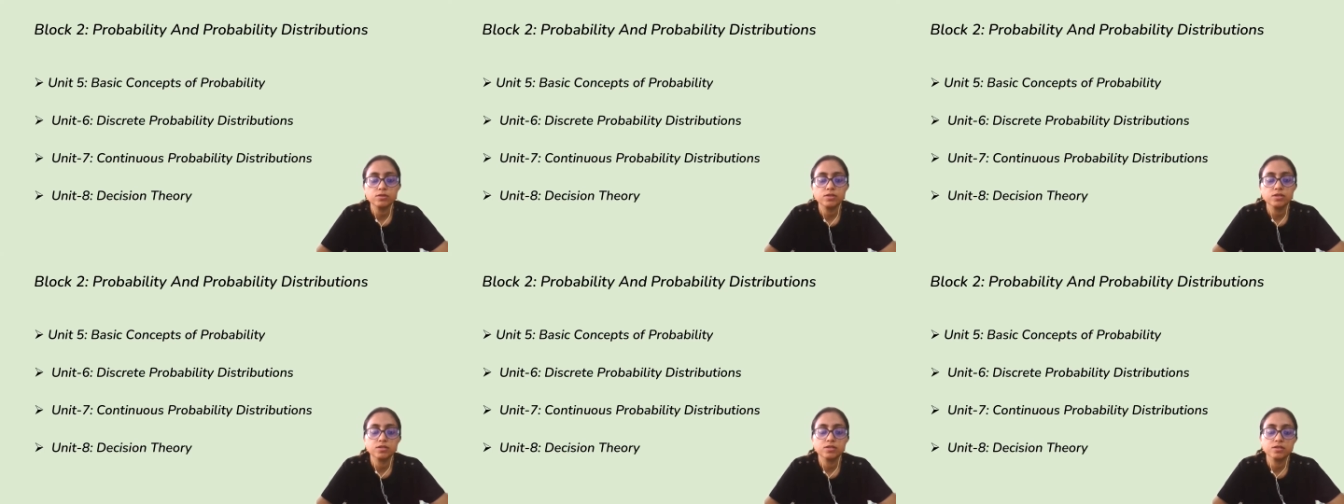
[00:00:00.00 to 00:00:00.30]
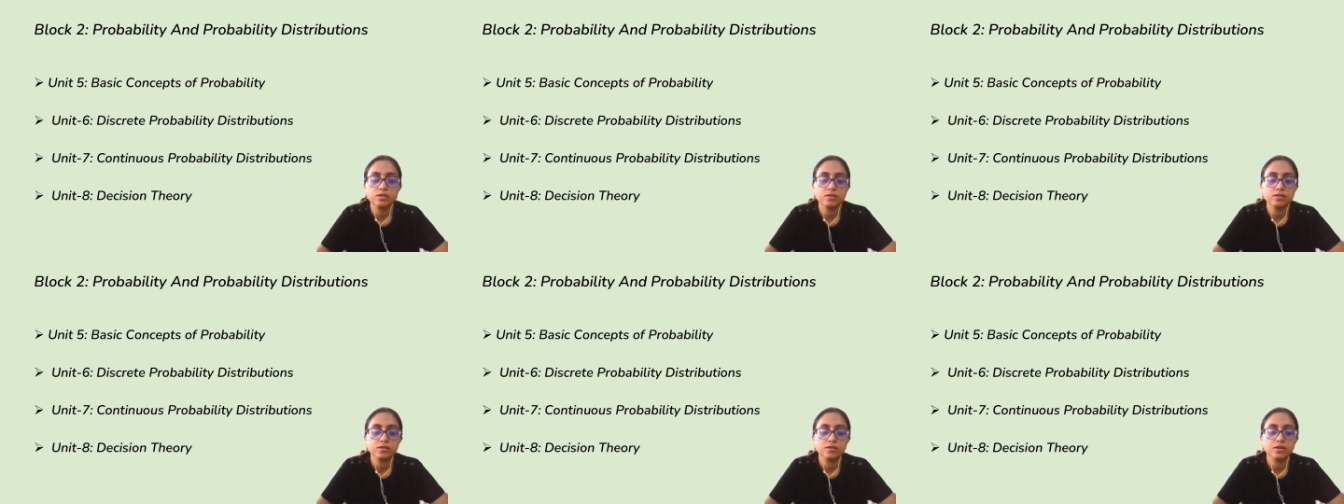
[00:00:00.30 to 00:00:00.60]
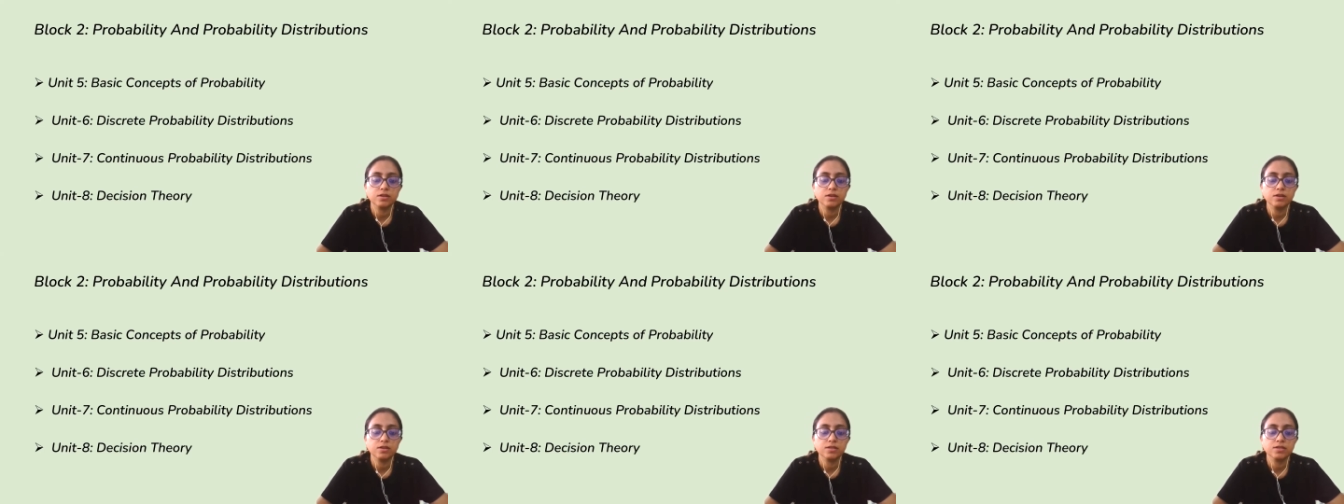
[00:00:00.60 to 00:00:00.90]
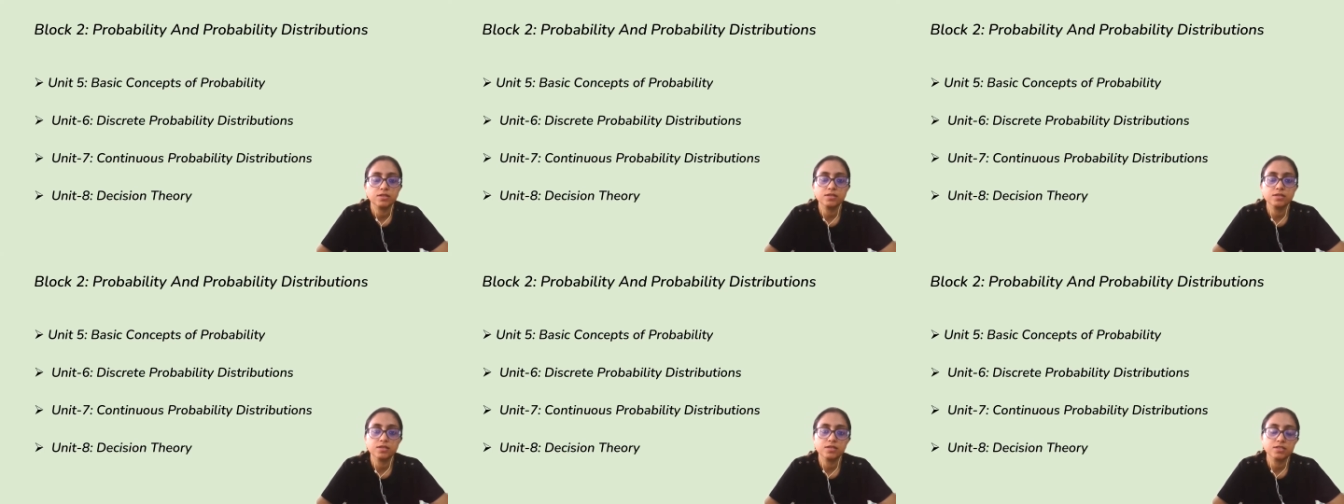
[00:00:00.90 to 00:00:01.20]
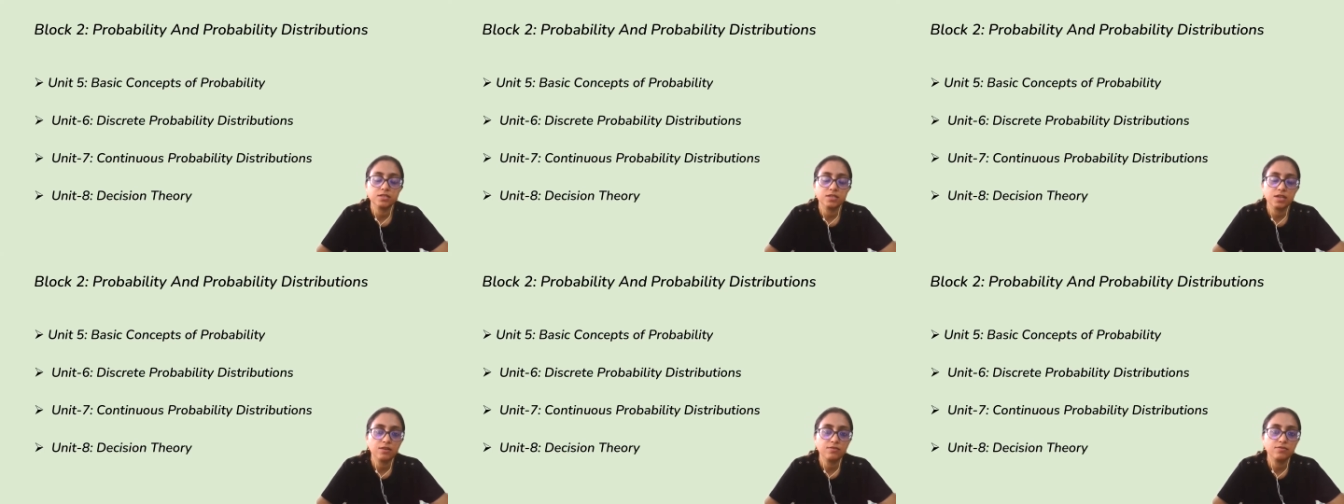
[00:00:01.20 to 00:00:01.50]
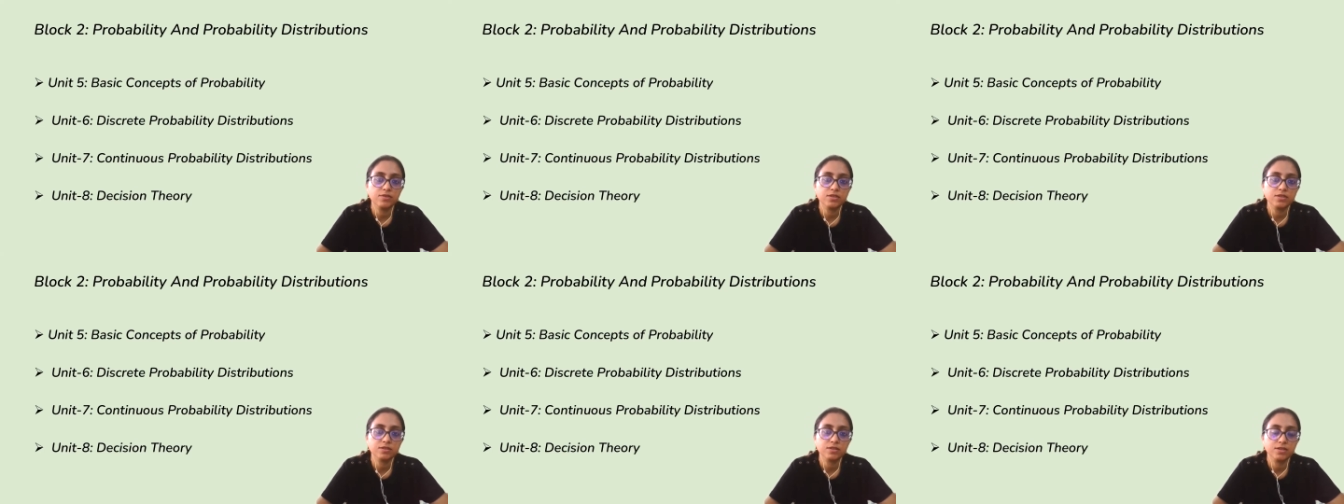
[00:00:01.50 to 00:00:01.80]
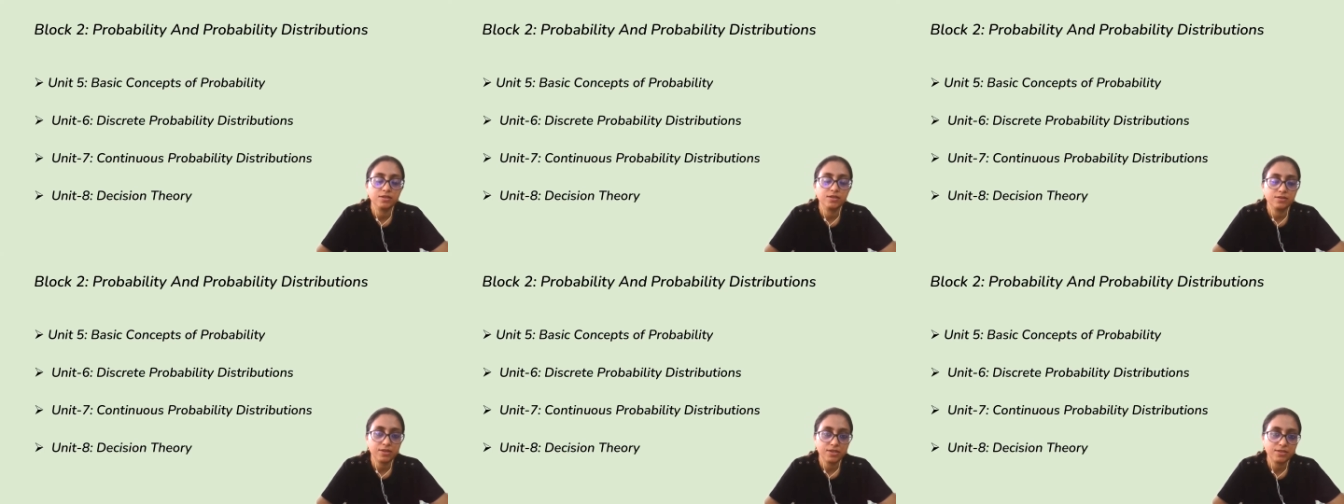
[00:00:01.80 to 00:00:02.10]
this itself is
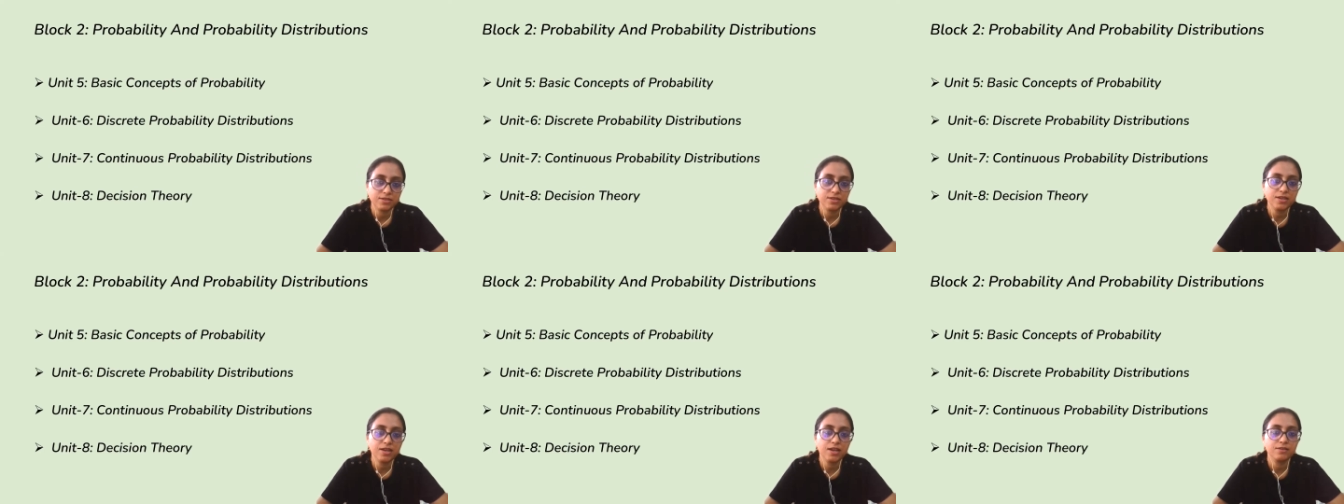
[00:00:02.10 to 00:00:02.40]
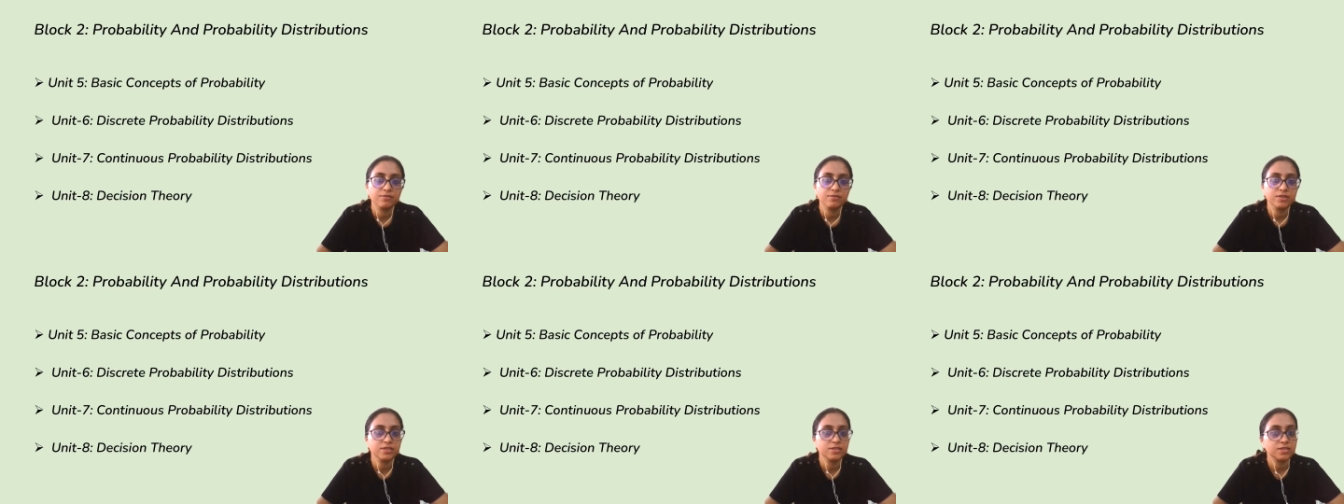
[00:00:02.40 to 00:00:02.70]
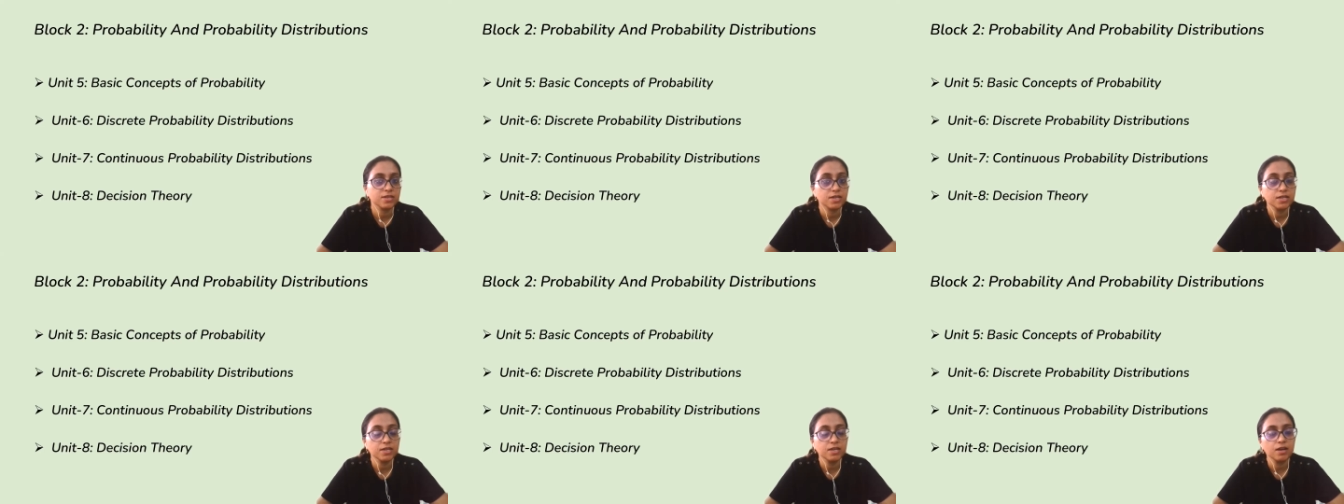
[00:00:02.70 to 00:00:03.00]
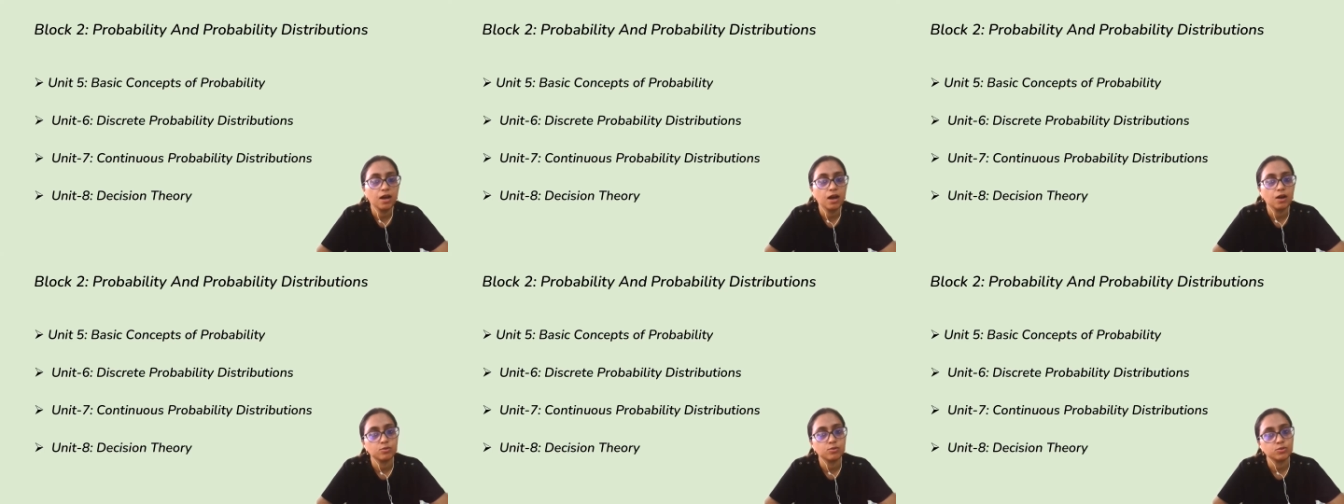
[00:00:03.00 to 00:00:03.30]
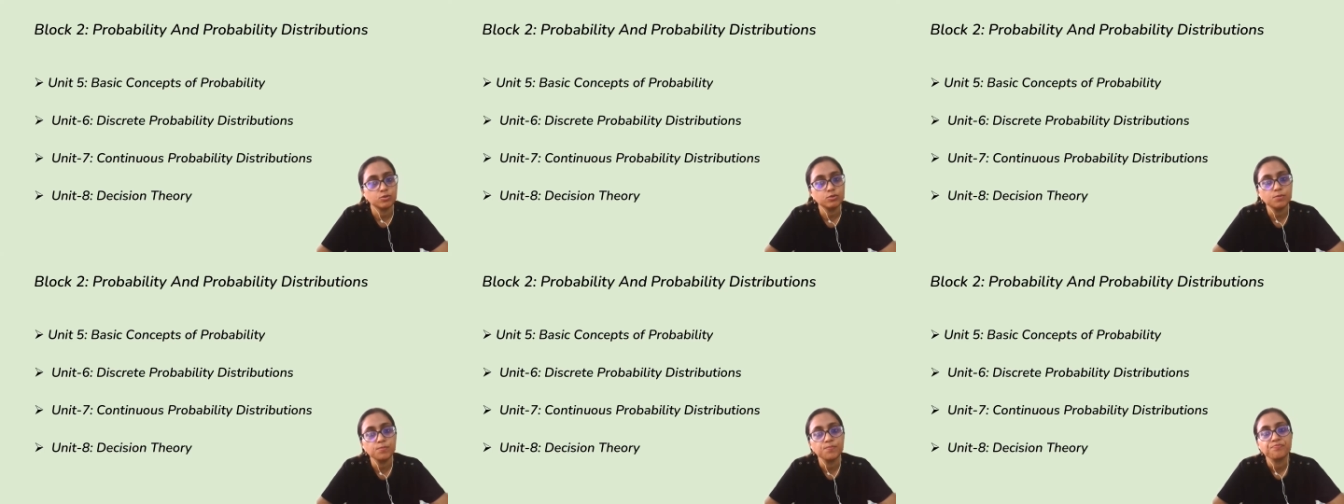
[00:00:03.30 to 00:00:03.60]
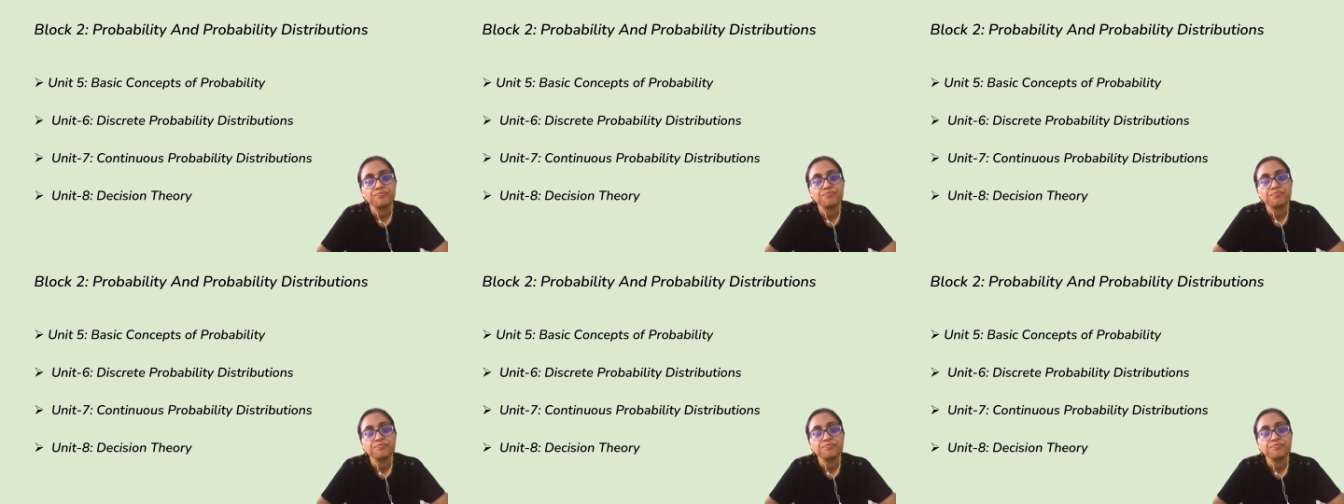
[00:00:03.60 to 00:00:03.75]
interesting, and we'll study how to